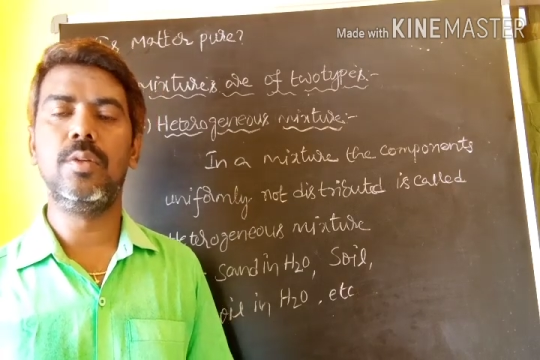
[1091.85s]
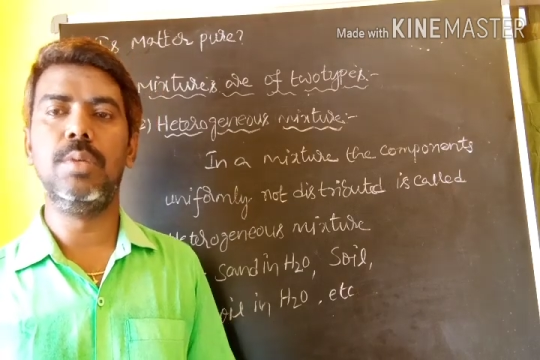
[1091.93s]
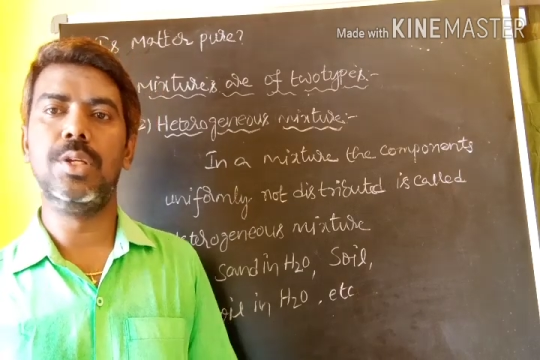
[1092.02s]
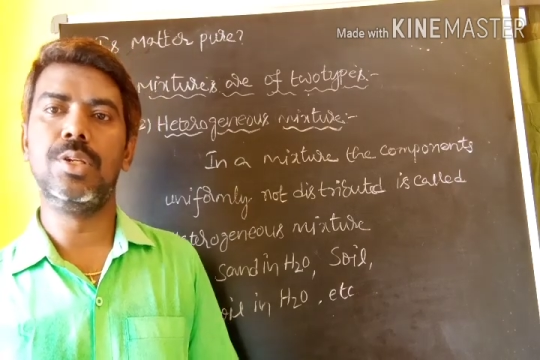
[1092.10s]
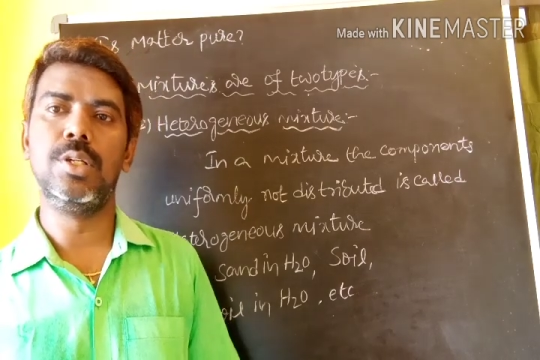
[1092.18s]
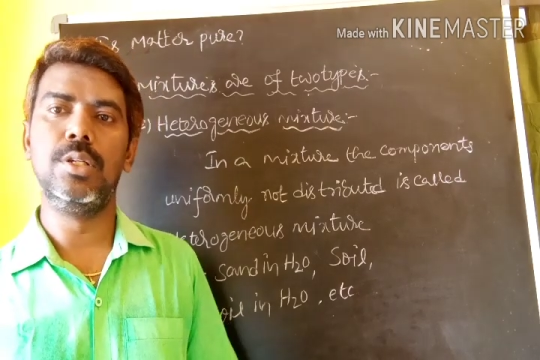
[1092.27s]

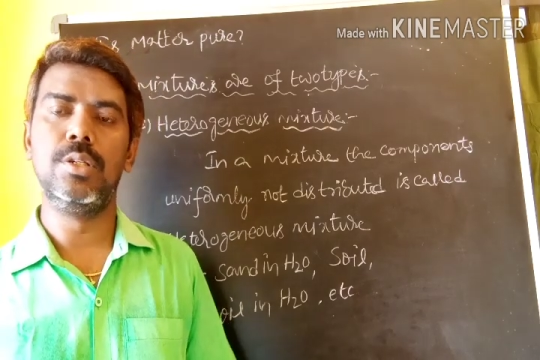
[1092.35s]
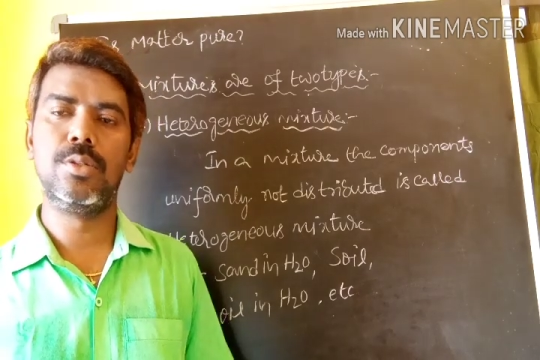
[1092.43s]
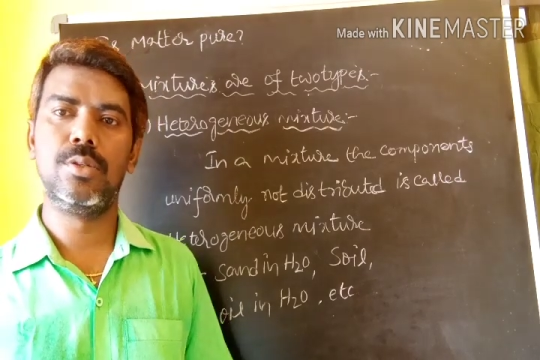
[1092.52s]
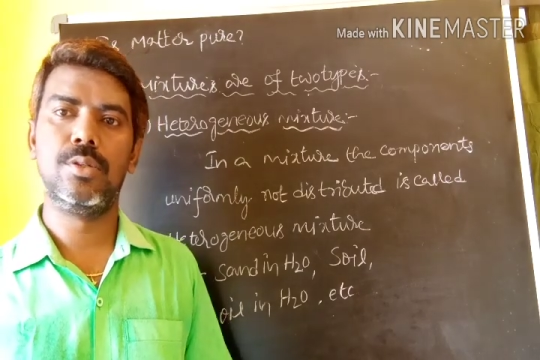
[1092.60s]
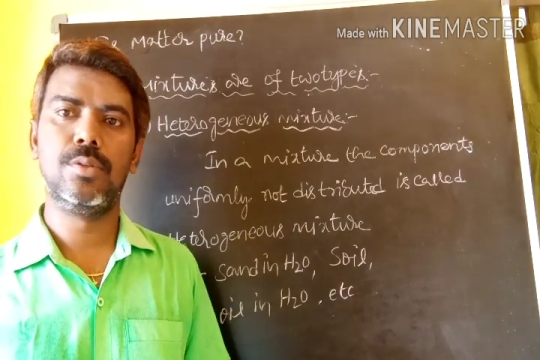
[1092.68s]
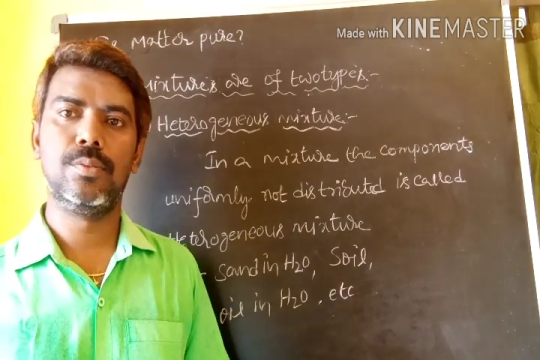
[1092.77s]

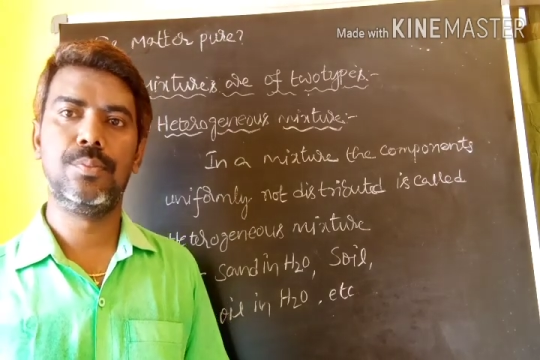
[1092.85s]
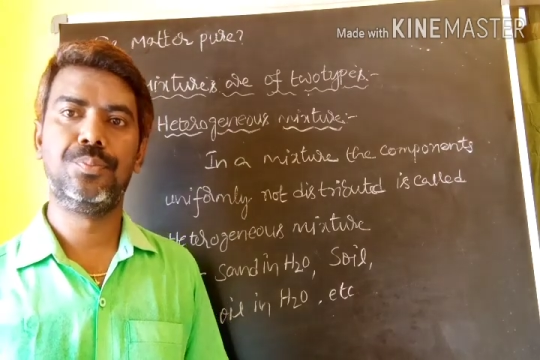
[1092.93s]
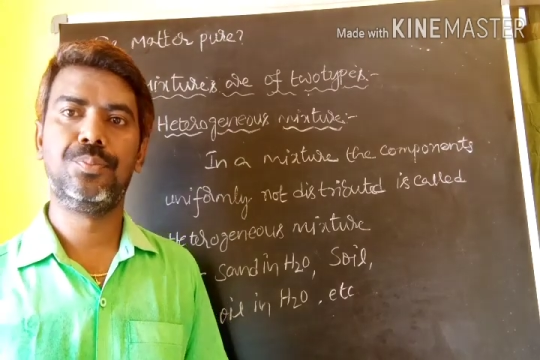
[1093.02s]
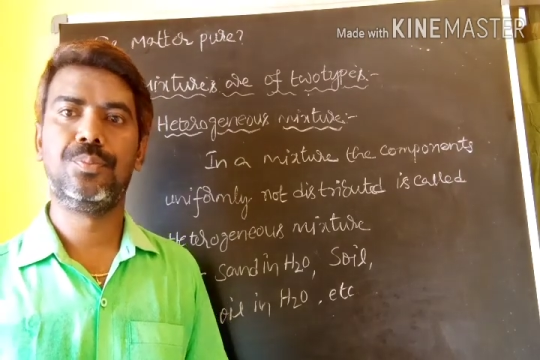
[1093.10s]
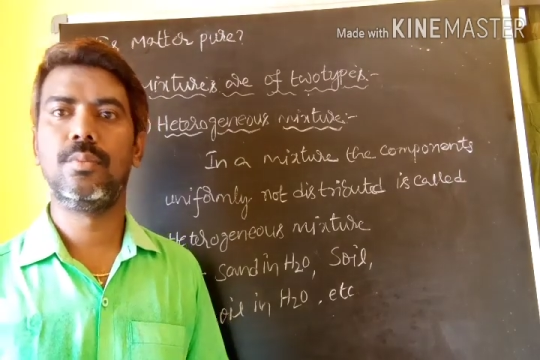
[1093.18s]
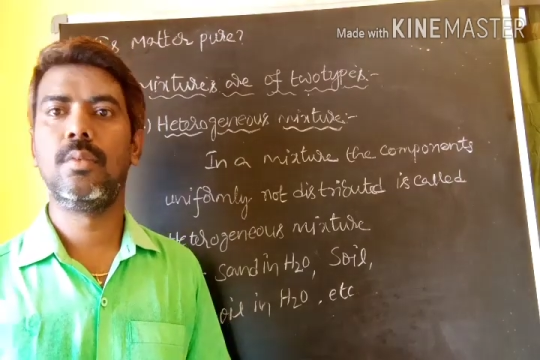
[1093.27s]
mixtures.
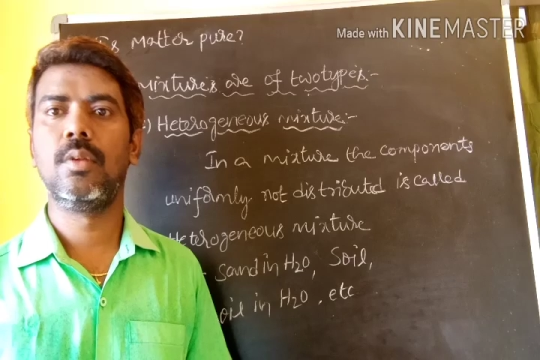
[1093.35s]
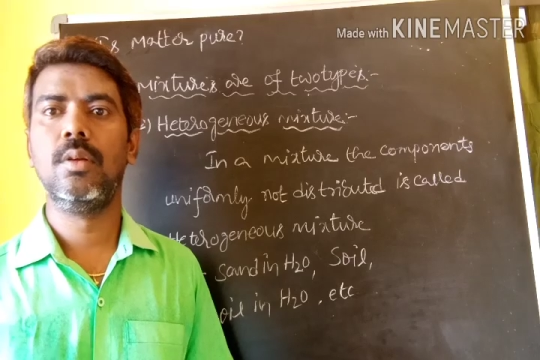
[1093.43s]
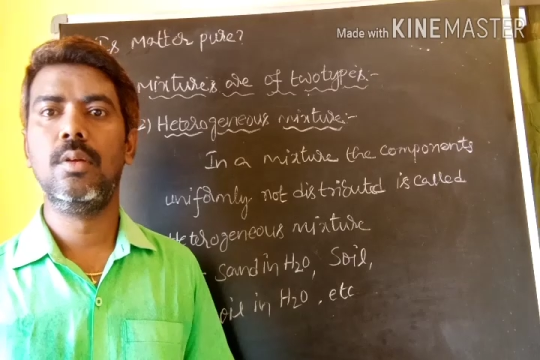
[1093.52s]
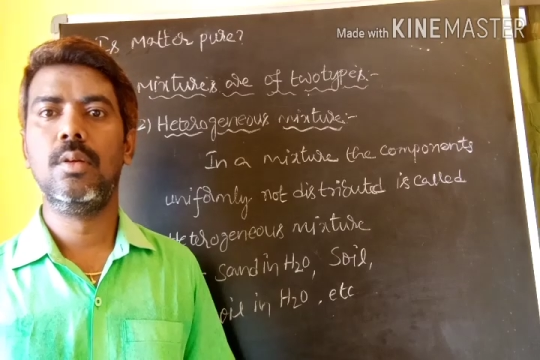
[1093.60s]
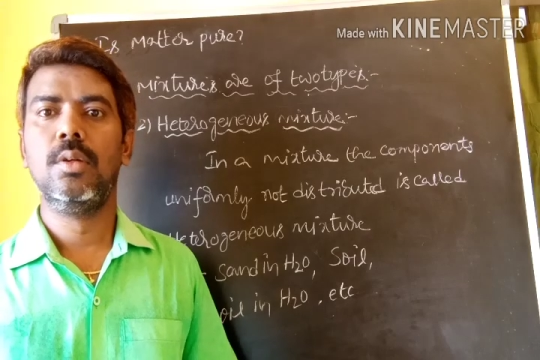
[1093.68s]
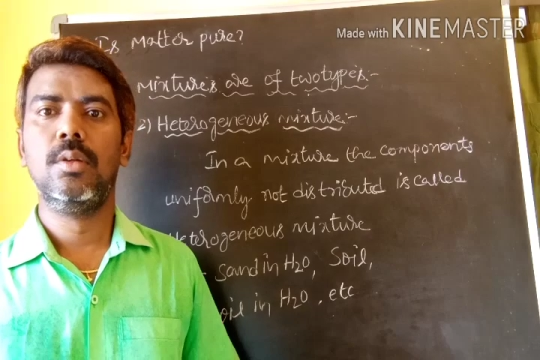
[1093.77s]

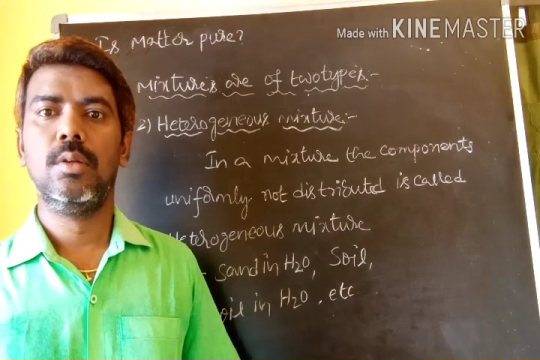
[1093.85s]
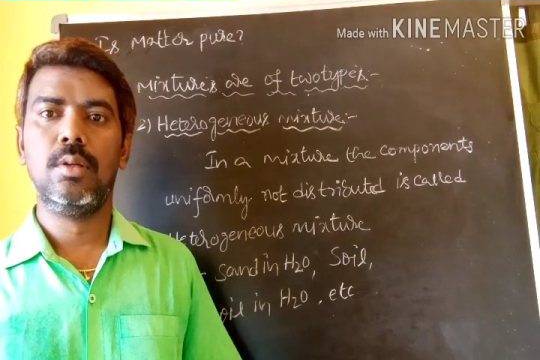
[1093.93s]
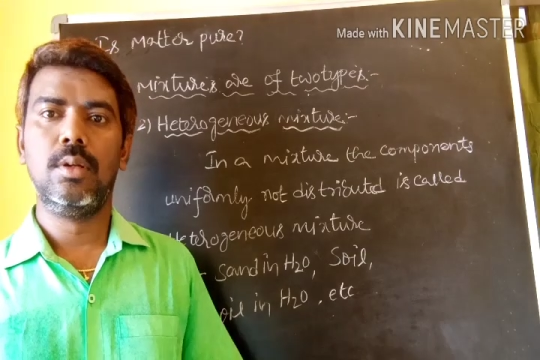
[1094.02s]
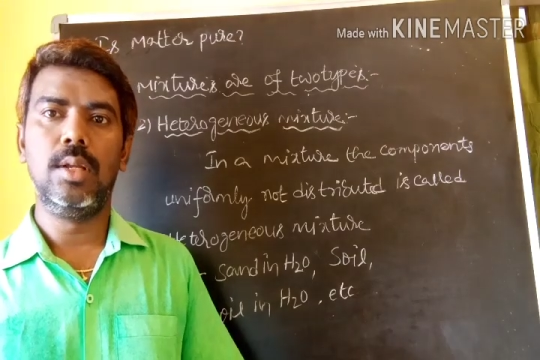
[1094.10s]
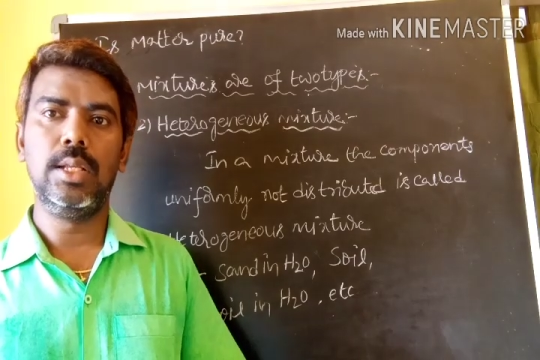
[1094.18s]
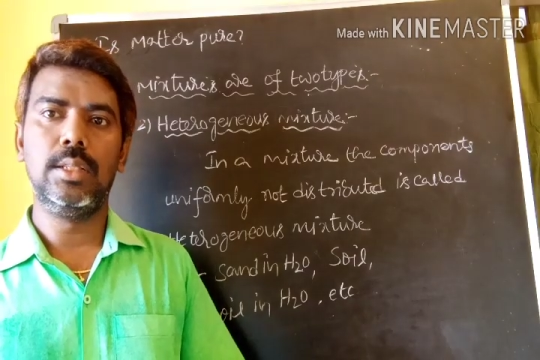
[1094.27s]

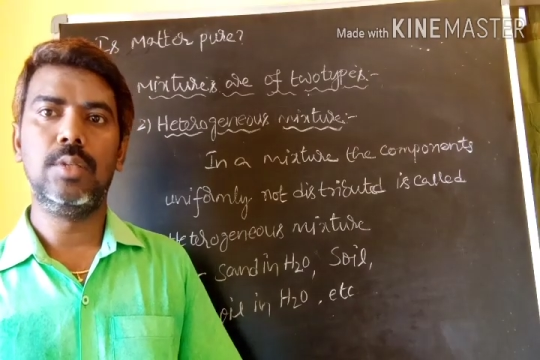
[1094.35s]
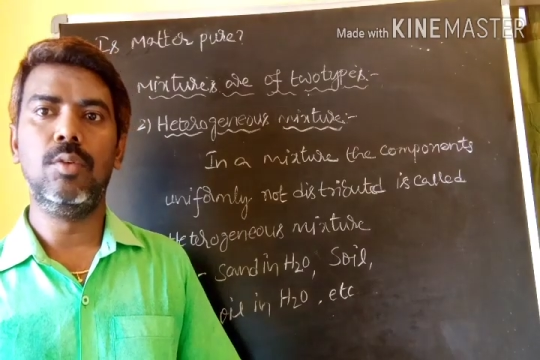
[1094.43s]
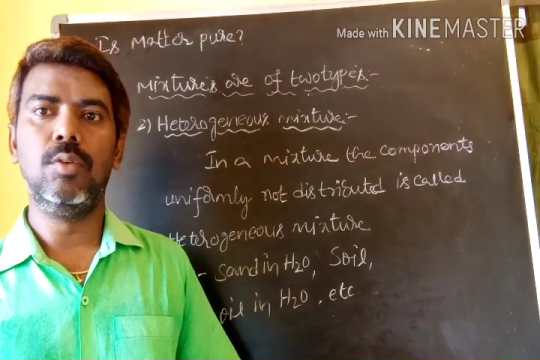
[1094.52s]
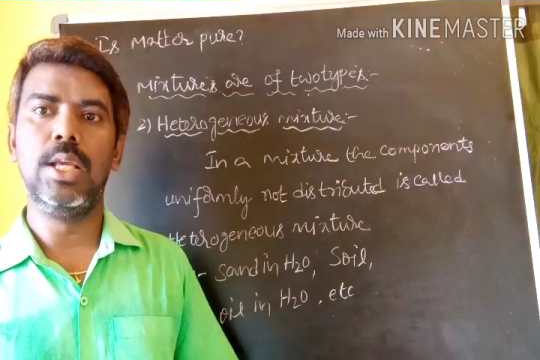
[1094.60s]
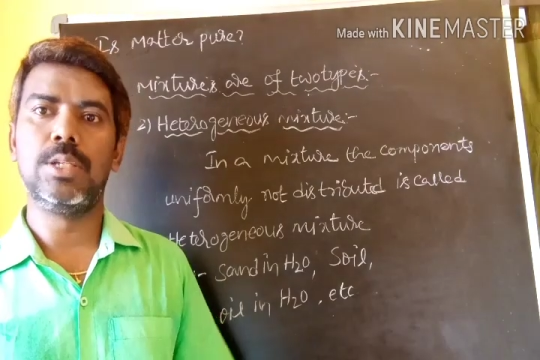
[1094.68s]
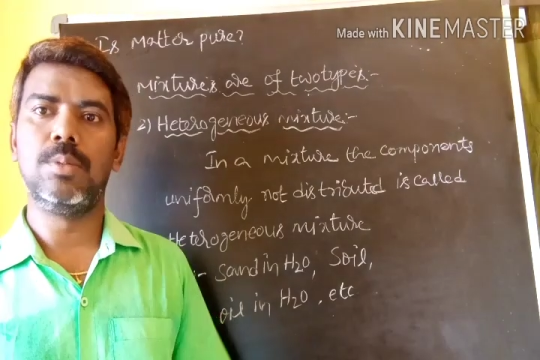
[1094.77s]
Like that we
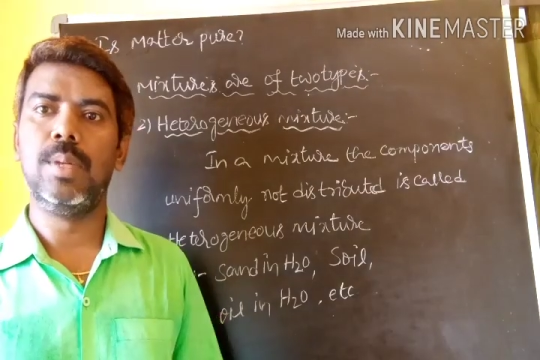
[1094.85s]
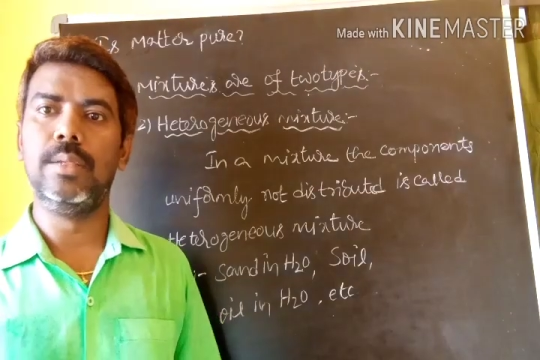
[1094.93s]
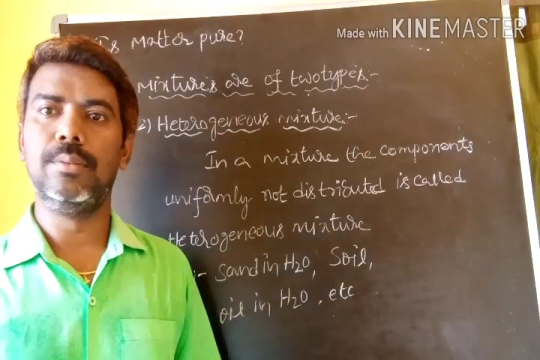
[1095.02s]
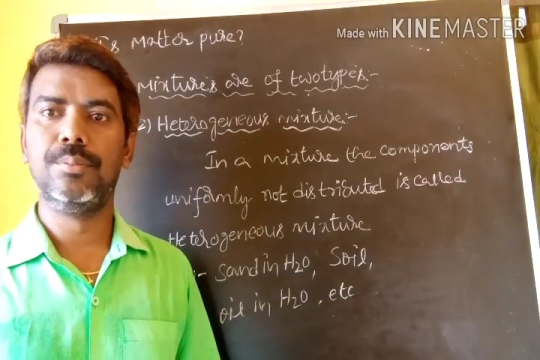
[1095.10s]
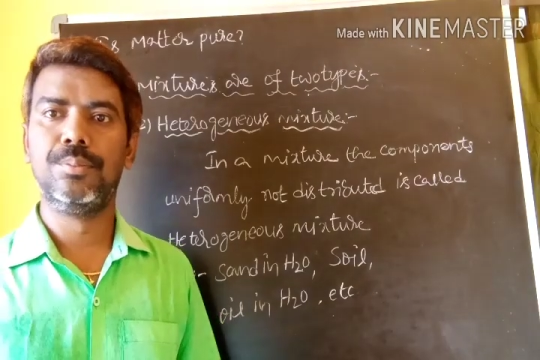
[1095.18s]
will explain.